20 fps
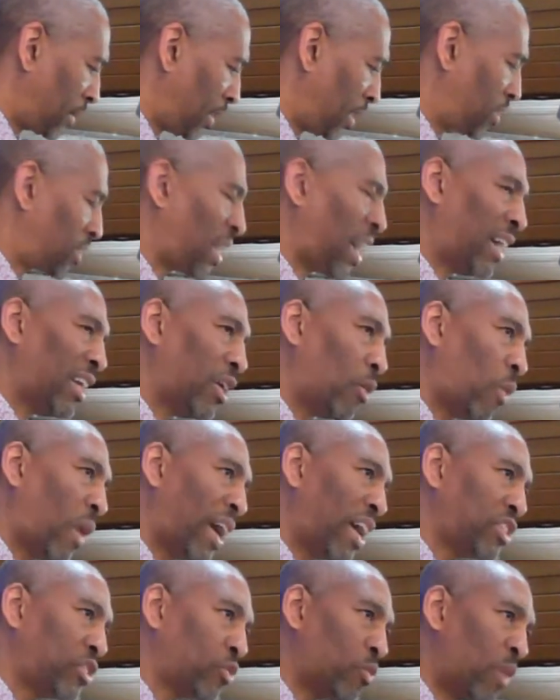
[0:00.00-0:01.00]
He's taken
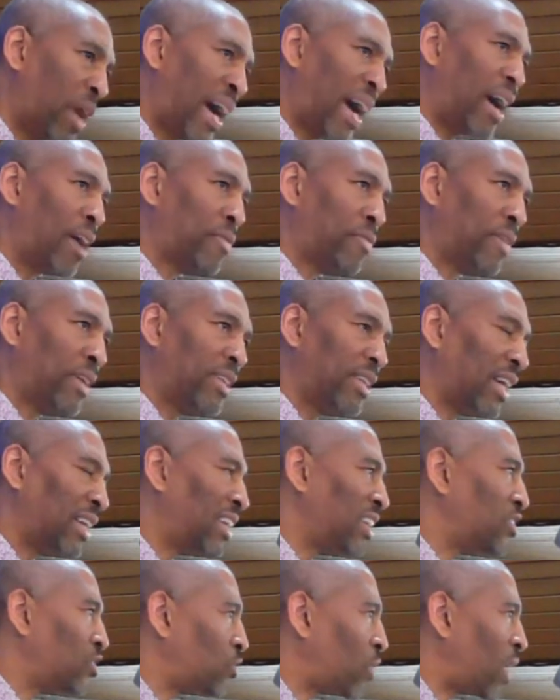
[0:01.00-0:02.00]
away his wrath and,
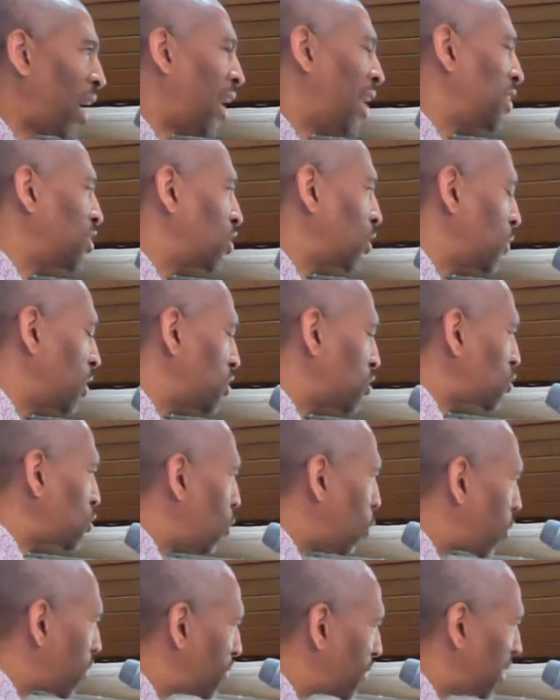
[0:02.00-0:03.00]
and he's trying to
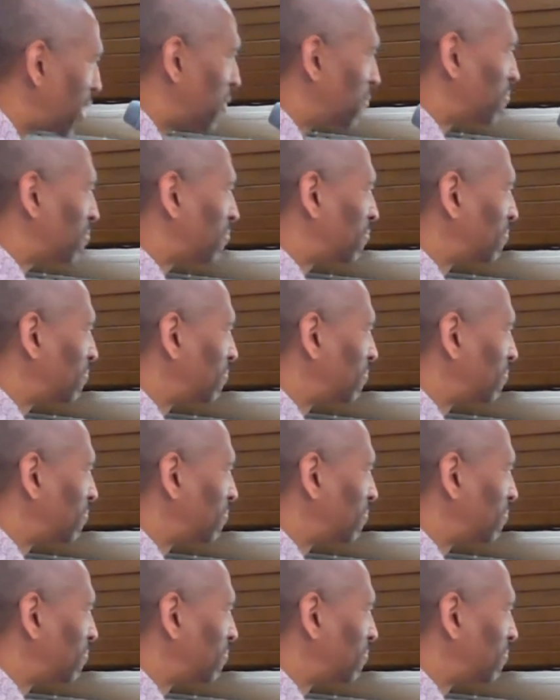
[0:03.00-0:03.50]
restore them.